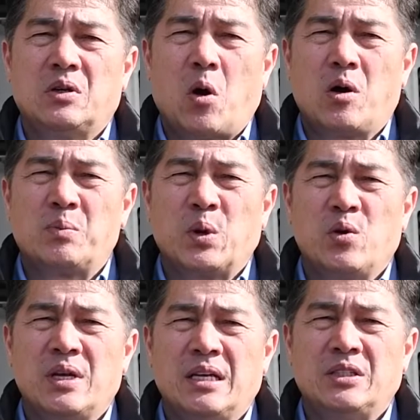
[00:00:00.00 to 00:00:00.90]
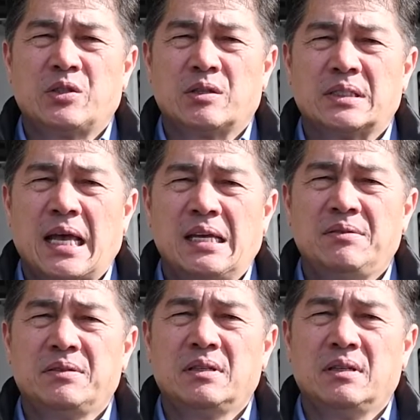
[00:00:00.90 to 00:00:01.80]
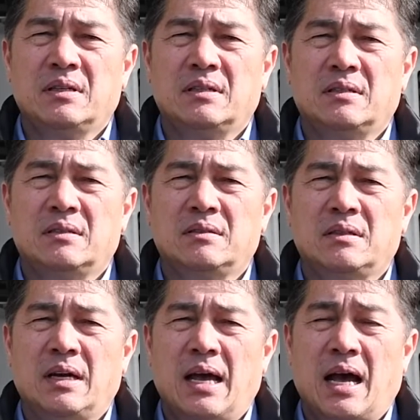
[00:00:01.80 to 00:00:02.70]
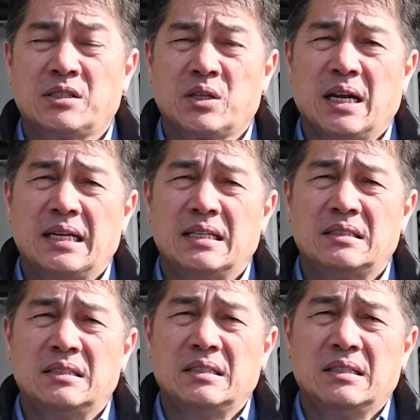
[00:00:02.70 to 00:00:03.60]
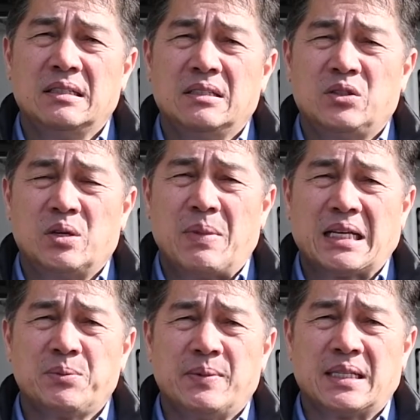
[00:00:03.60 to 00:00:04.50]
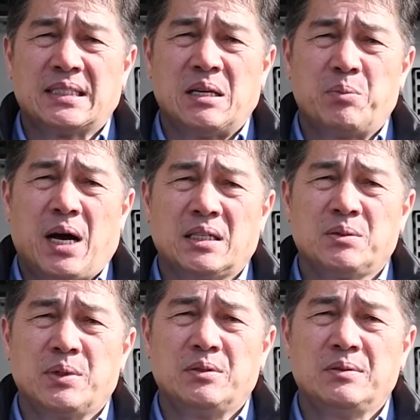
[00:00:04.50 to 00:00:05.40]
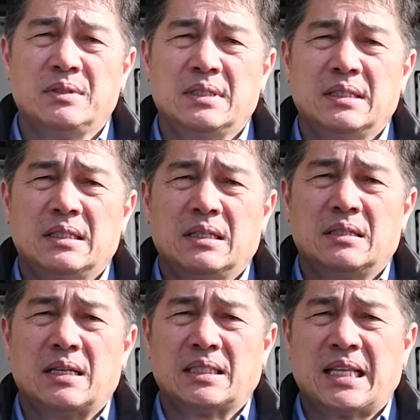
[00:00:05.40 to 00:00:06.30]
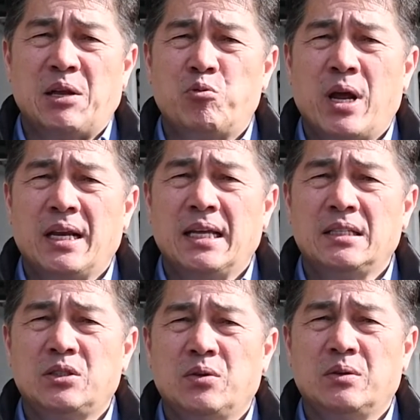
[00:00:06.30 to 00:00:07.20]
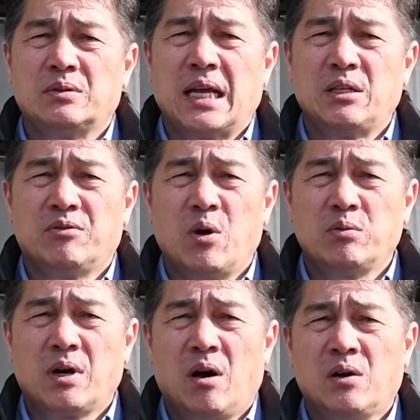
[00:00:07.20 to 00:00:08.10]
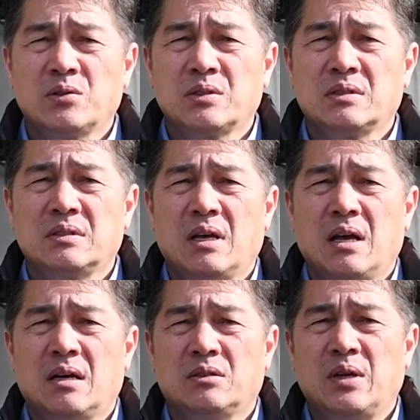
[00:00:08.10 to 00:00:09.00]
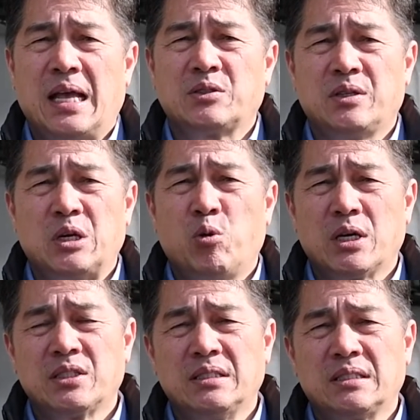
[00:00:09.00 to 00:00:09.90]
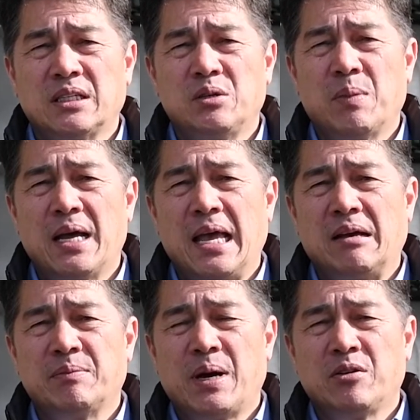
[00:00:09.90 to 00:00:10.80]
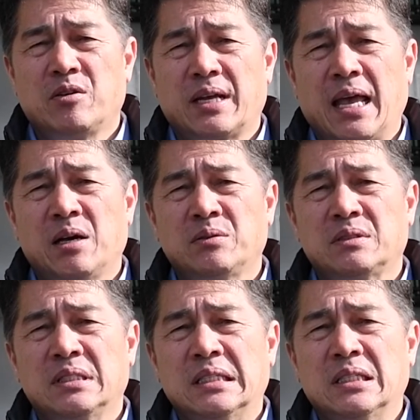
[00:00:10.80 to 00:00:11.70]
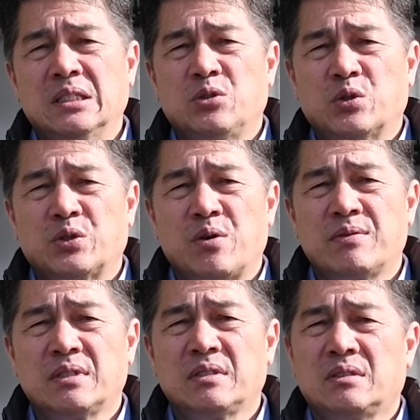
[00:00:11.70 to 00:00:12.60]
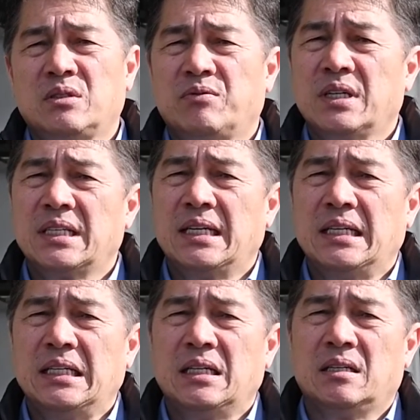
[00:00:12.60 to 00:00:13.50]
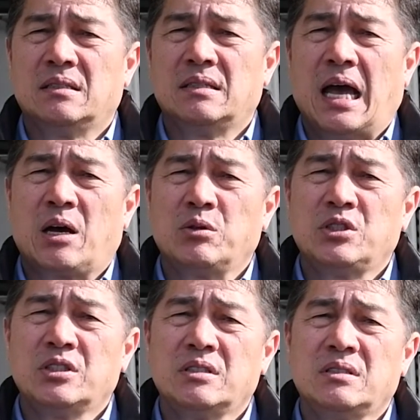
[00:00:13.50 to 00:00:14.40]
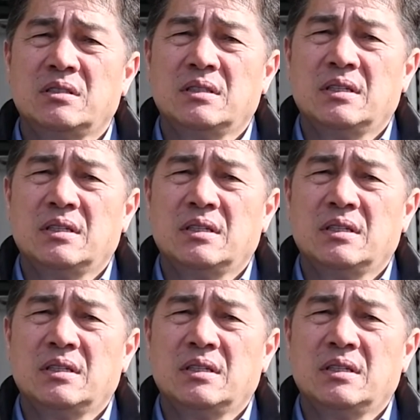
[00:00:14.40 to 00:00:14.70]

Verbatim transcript: Our employees are safe, uh, isolated to the maximum extent possible. They stand ready to take your phone calls, uh, to answer any questions that you might have about your account, your service, to fix any outages